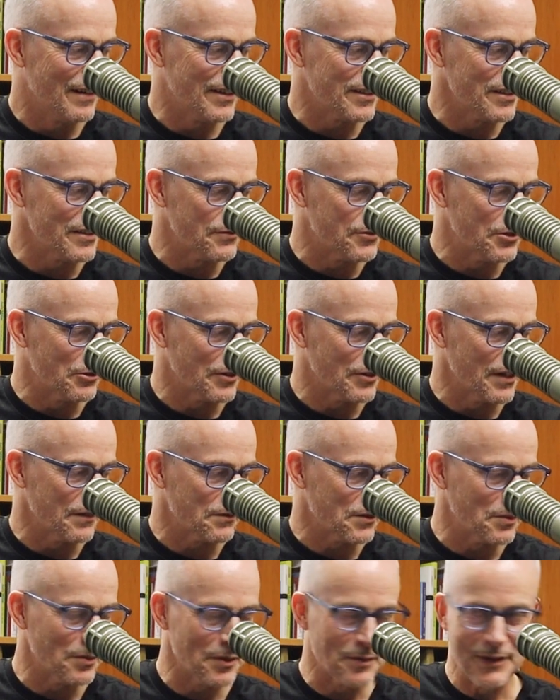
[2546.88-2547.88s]
I don't feel
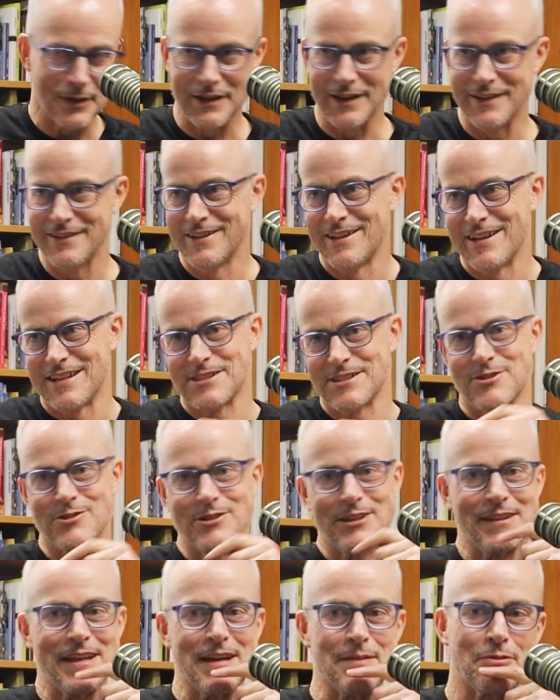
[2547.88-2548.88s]
comfortable about
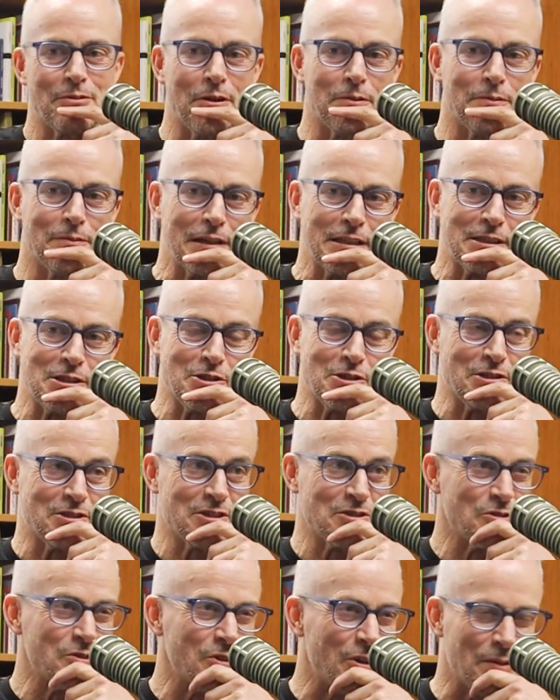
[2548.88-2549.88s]
answering that, probably because
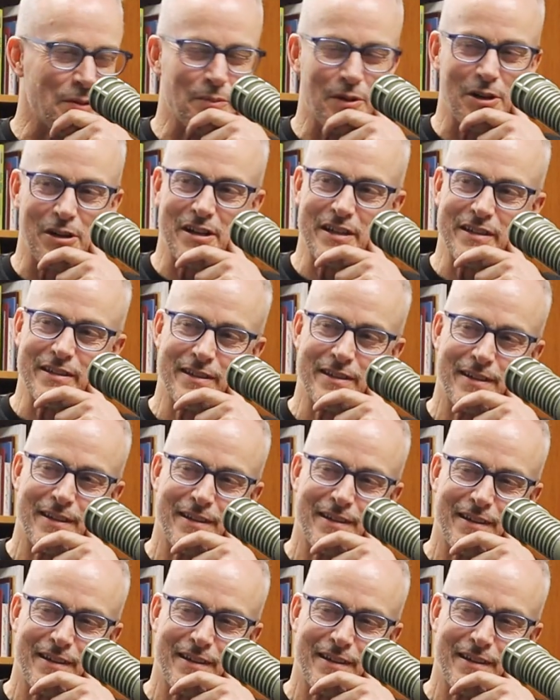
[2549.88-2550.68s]
it's not my